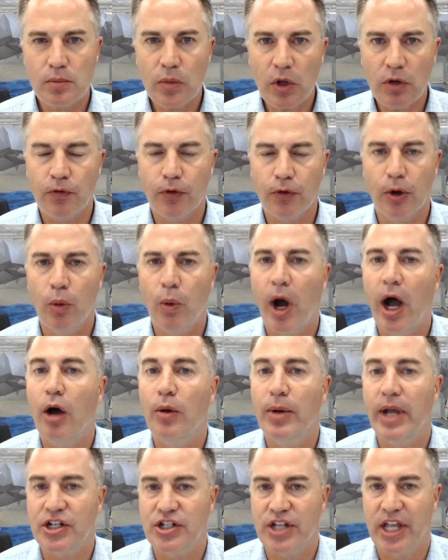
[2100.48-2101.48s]
for a while,
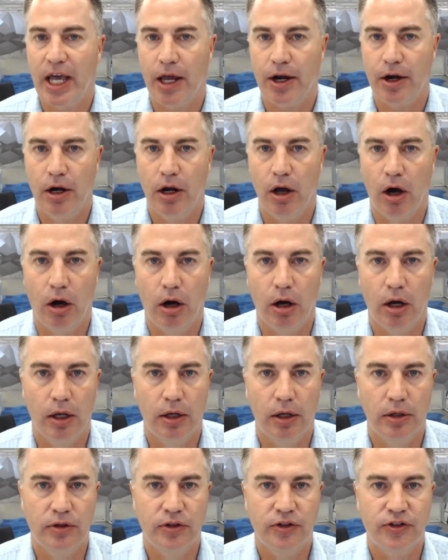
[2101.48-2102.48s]
we actually had an
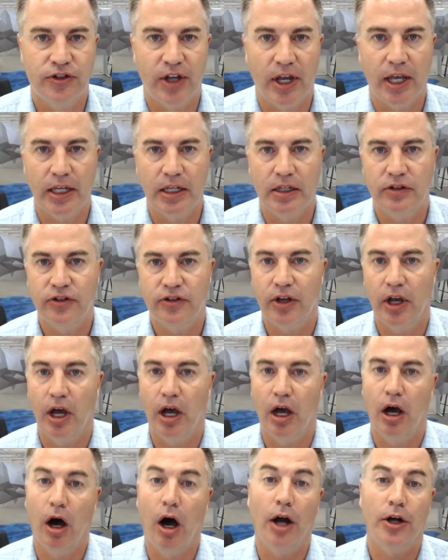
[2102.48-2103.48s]
on-site uh,
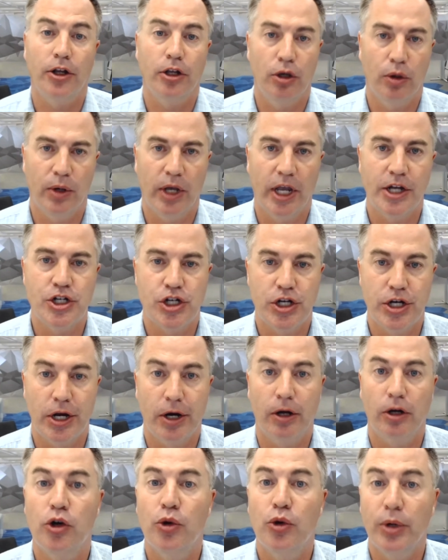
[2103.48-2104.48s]
audio
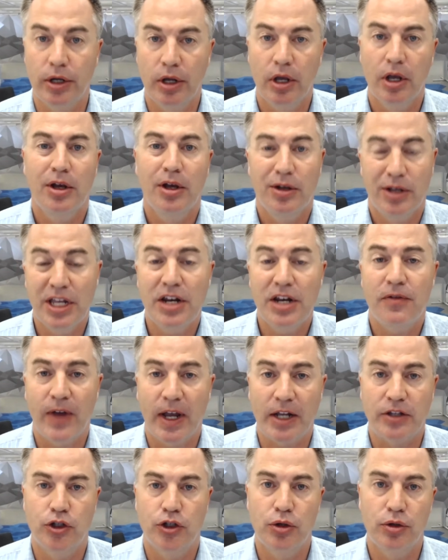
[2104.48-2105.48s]
engineer would, in
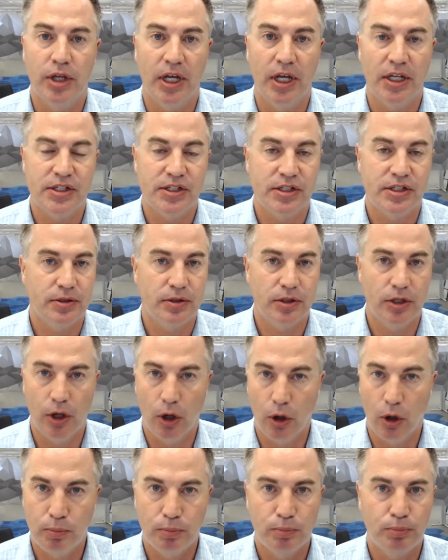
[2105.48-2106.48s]
effect, do this, you
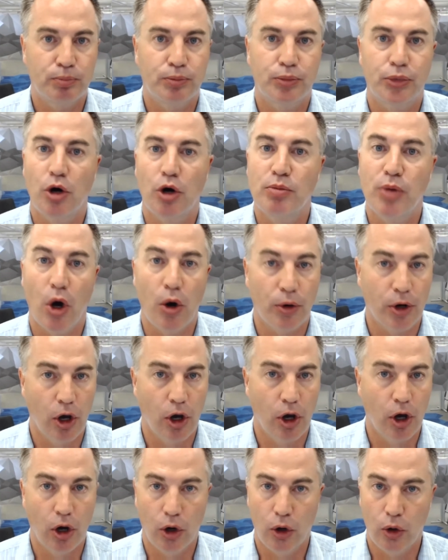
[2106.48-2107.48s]
know, pro
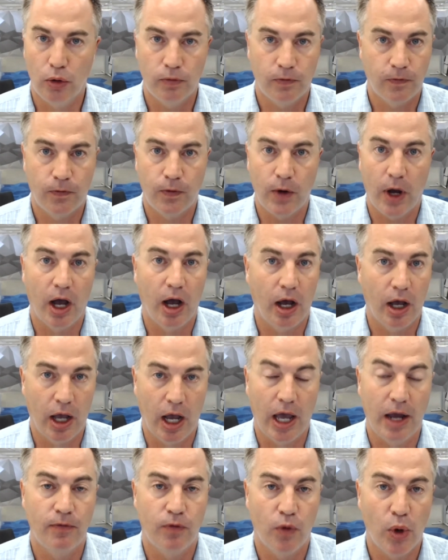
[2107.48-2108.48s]
bono uh,
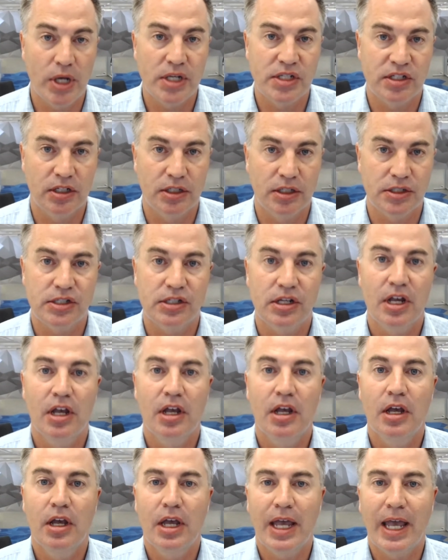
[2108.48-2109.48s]
at Voices.
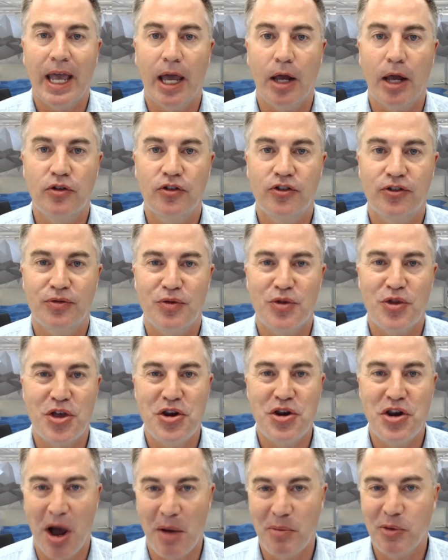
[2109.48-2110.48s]
And the
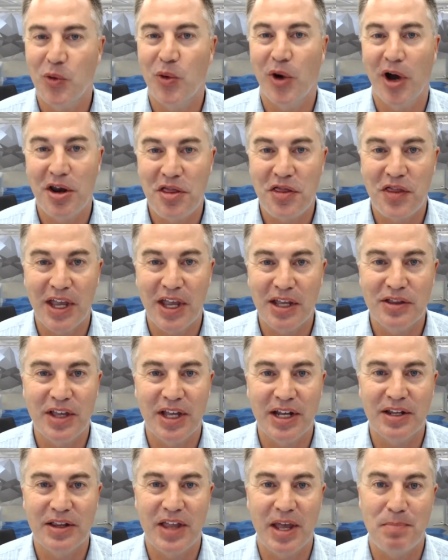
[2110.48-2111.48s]
number one thing
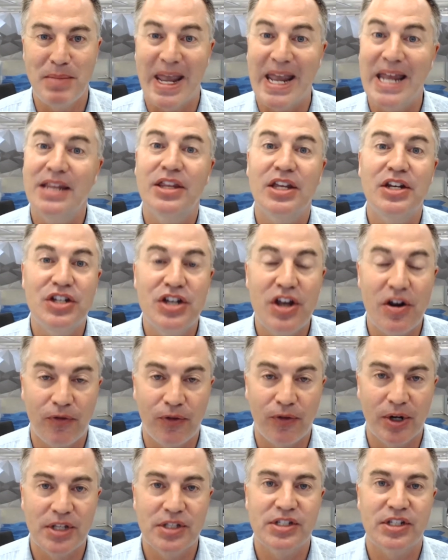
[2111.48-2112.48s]
that that made the
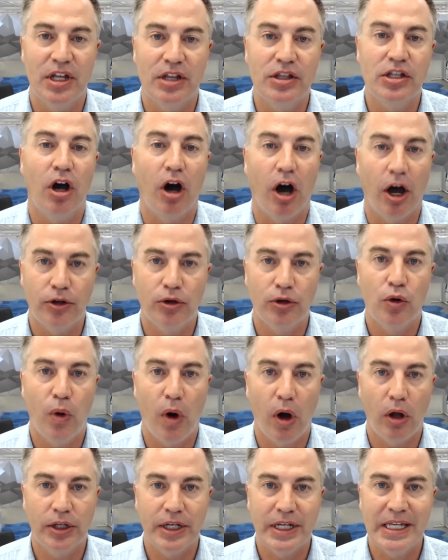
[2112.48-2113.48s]
difference in the audio
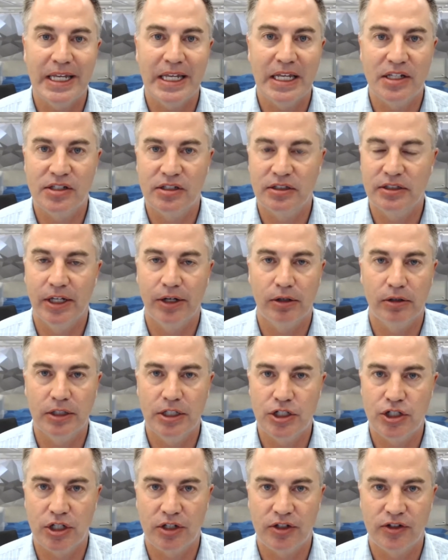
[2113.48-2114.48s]
quality is literally
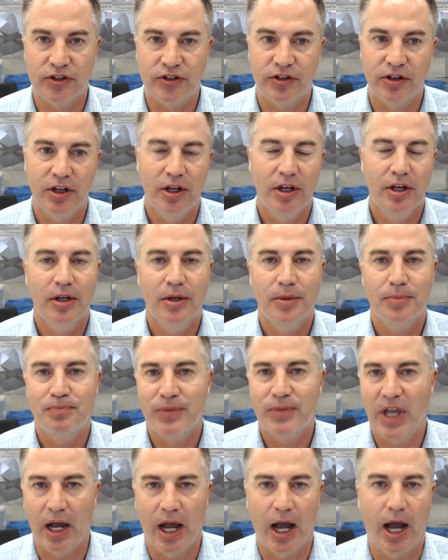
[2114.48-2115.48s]
just
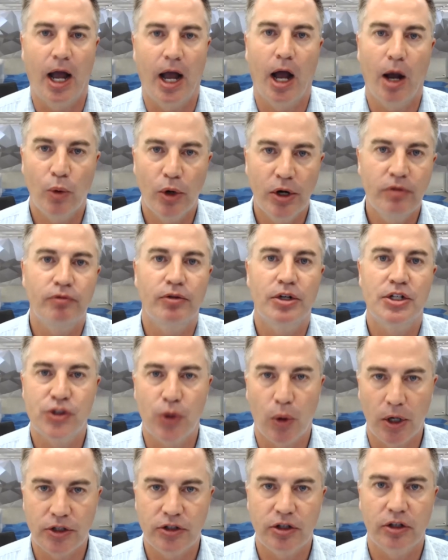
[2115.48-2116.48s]
I wouldn't
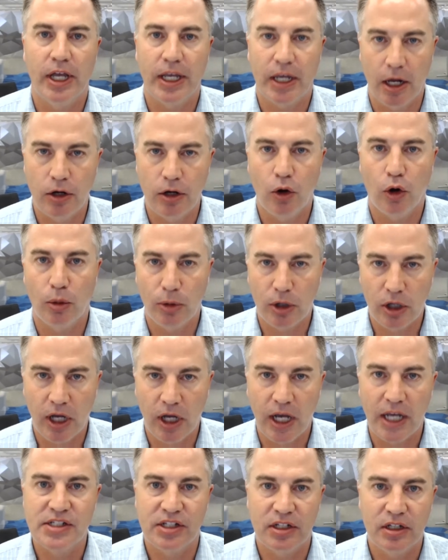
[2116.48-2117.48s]
resort to like a
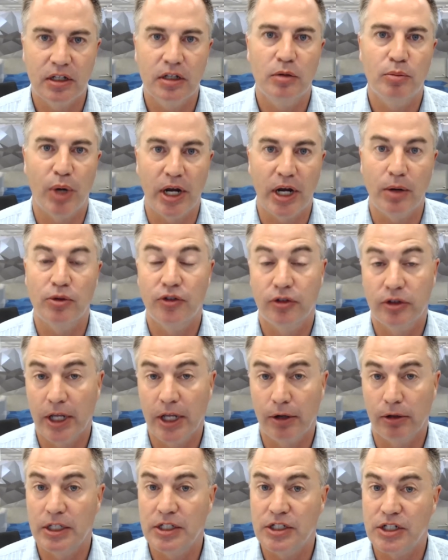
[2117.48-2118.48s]
normalizing, but it was
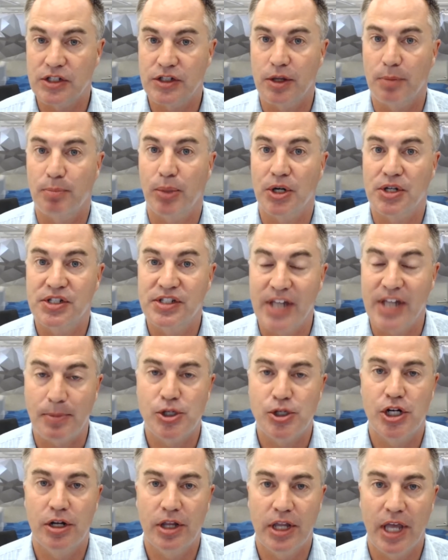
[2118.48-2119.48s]
literally just the
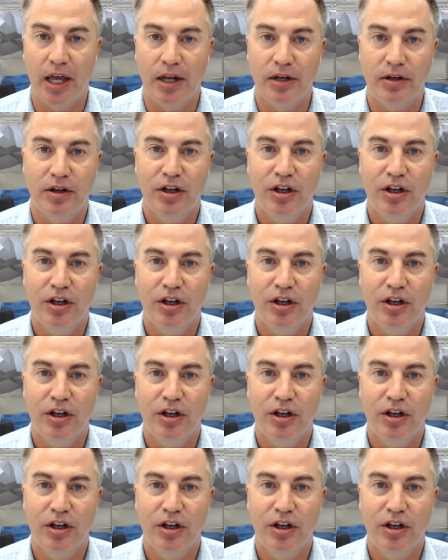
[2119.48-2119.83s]
perception that